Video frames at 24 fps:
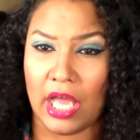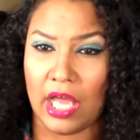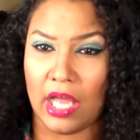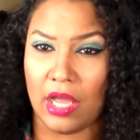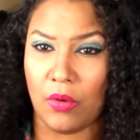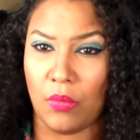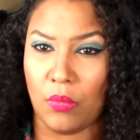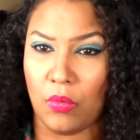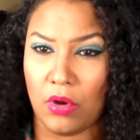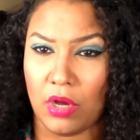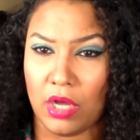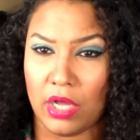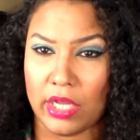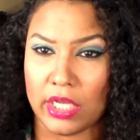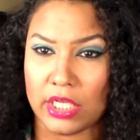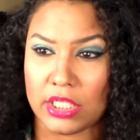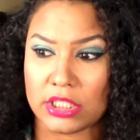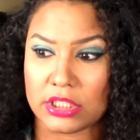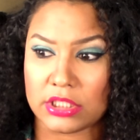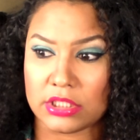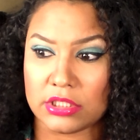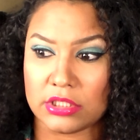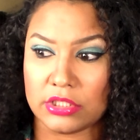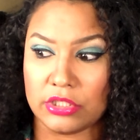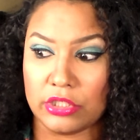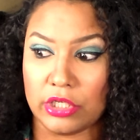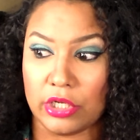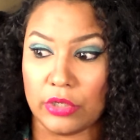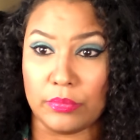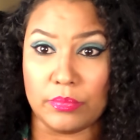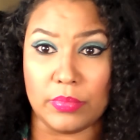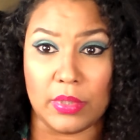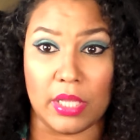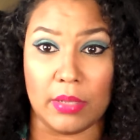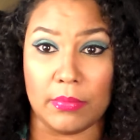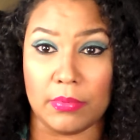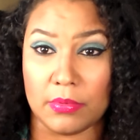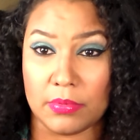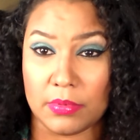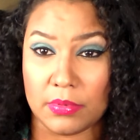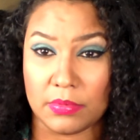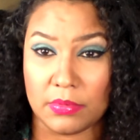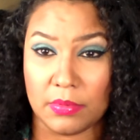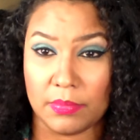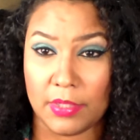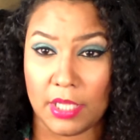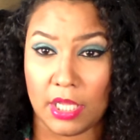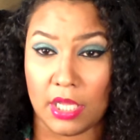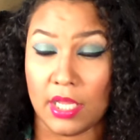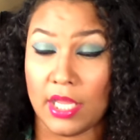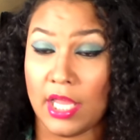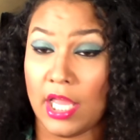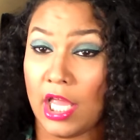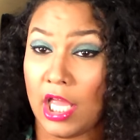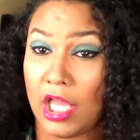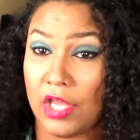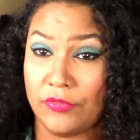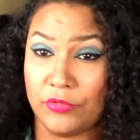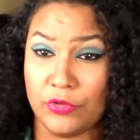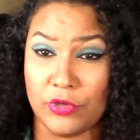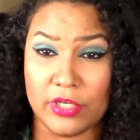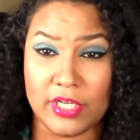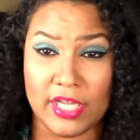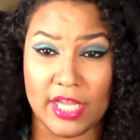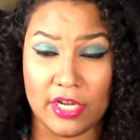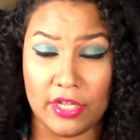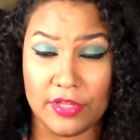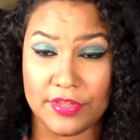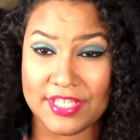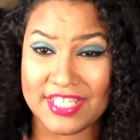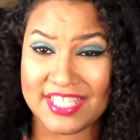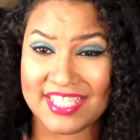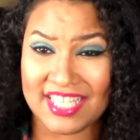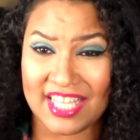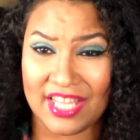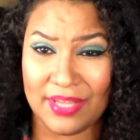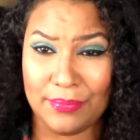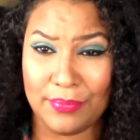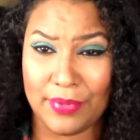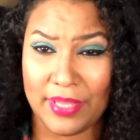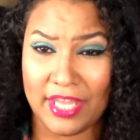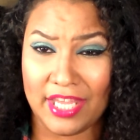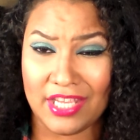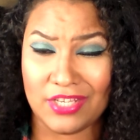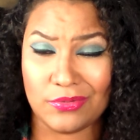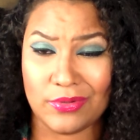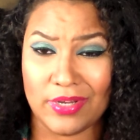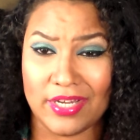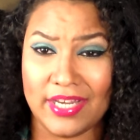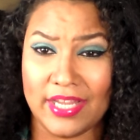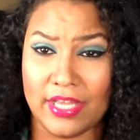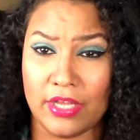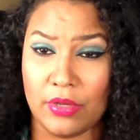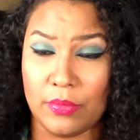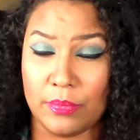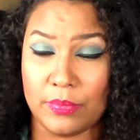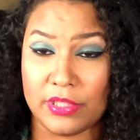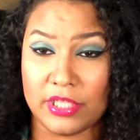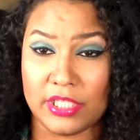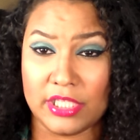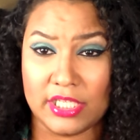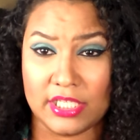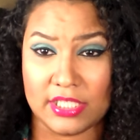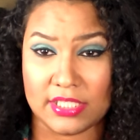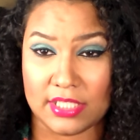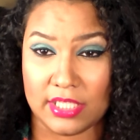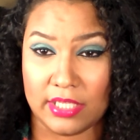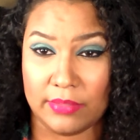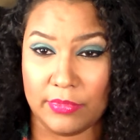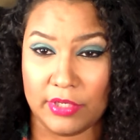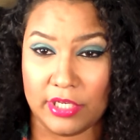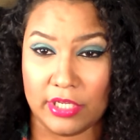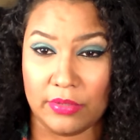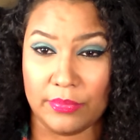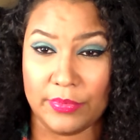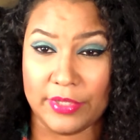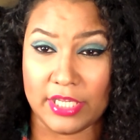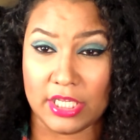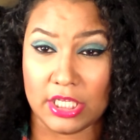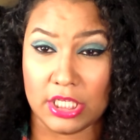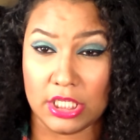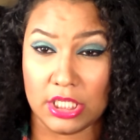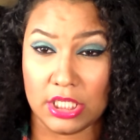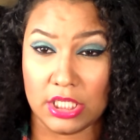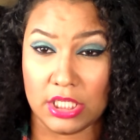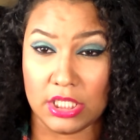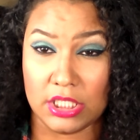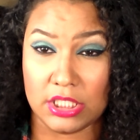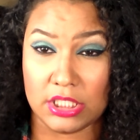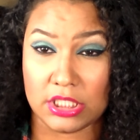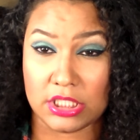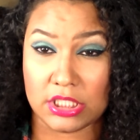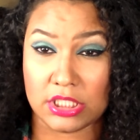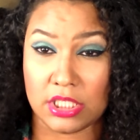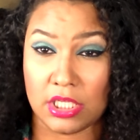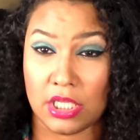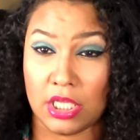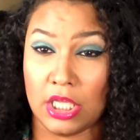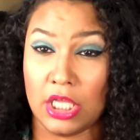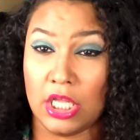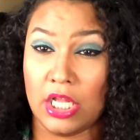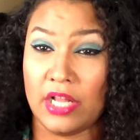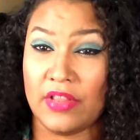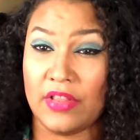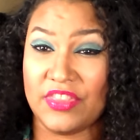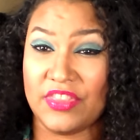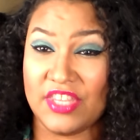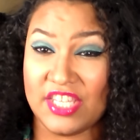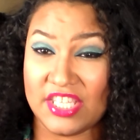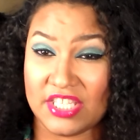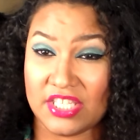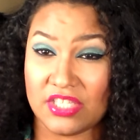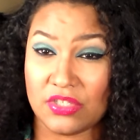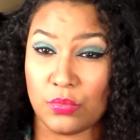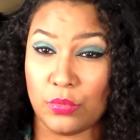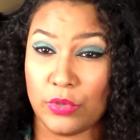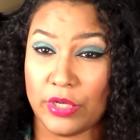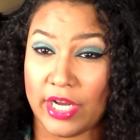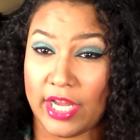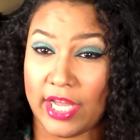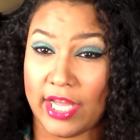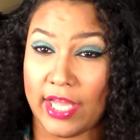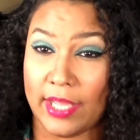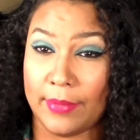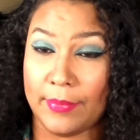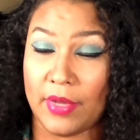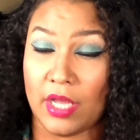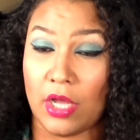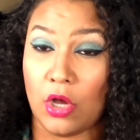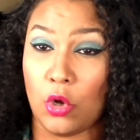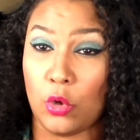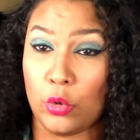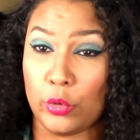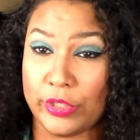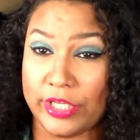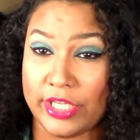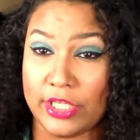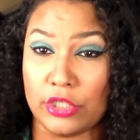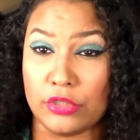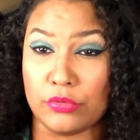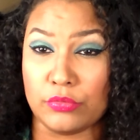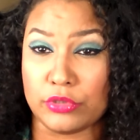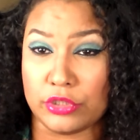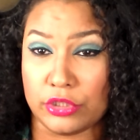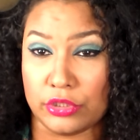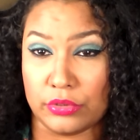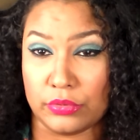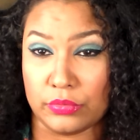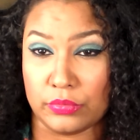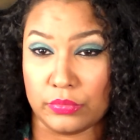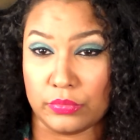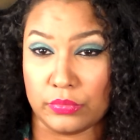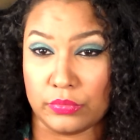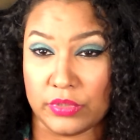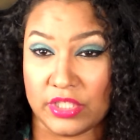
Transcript: I want, you know, blah, blah, blah, blah, blah. If you're not on the same page right now, please let me know because this is what I'm holding you to.